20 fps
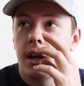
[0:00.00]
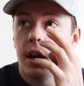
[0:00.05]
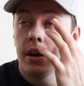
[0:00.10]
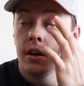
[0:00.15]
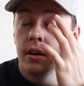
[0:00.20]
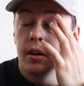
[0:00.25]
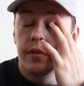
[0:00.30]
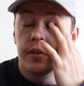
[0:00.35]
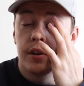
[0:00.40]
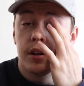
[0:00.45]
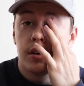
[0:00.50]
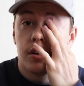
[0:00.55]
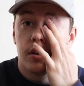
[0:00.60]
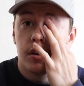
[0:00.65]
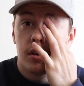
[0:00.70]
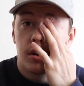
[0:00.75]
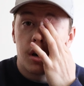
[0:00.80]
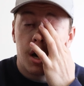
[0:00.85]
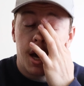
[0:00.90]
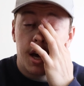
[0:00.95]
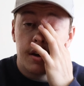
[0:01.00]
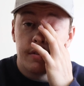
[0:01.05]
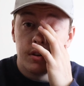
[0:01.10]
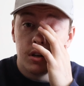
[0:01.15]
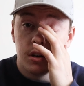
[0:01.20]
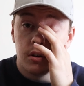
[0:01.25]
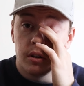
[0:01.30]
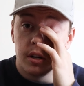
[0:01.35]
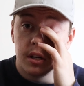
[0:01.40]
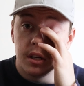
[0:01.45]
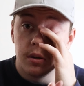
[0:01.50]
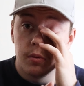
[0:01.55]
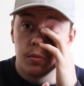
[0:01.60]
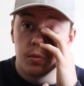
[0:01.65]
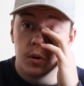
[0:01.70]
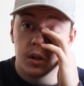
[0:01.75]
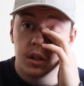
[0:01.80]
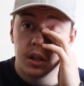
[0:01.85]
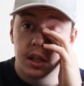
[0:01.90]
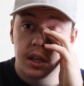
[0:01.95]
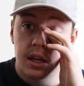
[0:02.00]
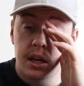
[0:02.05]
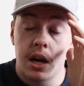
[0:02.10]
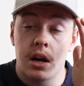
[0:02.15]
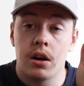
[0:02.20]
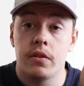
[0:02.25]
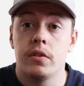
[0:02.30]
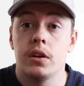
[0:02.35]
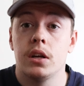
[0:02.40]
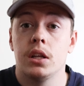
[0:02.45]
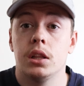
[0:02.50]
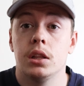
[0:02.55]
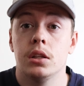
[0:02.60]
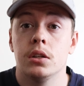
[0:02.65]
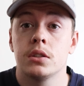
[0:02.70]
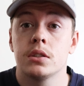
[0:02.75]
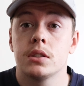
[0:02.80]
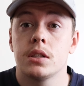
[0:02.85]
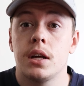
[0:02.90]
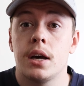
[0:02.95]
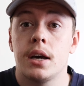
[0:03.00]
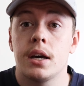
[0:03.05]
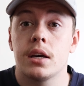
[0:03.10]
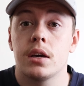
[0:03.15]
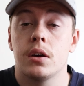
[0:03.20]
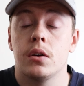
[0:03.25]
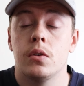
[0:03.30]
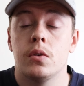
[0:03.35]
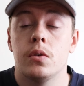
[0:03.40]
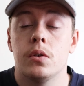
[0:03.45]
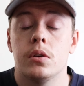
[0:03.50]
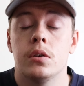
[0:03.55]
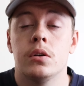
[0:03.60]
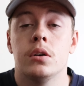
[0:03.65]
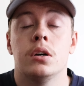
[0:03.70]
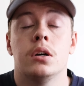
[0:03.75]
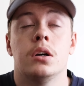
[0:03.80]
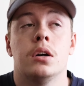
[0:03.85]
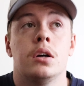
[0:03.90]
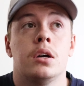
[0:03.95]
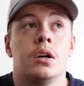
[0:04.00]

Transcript: I don't even know, I have no idea what the caravan looks like or